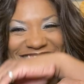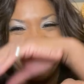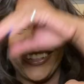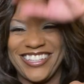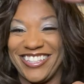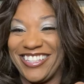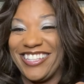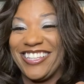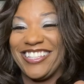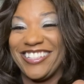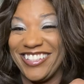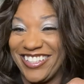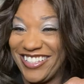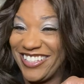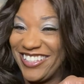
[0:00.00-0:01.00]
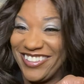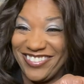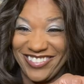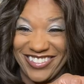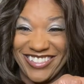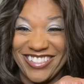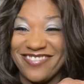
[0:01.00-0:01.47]
he
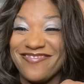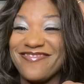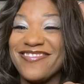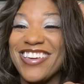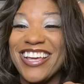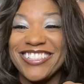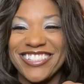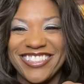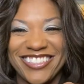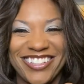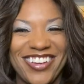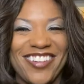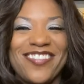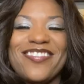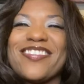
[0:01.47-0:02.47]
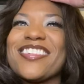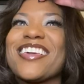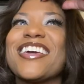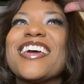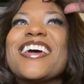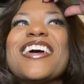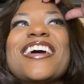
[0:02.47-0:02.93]
was messed up.
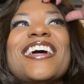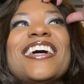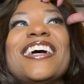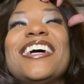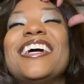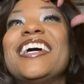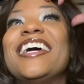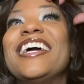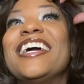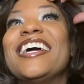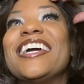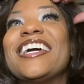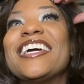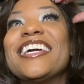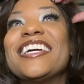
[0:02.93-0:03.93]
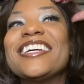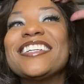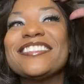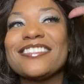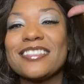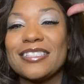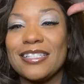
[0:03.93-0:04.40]
He
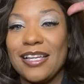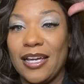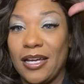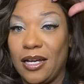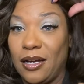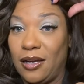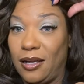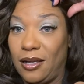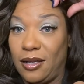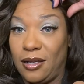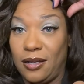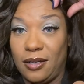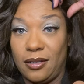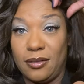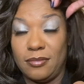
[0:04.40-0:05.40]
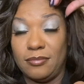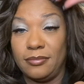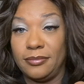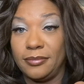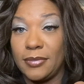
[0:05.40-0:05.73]
was like, um,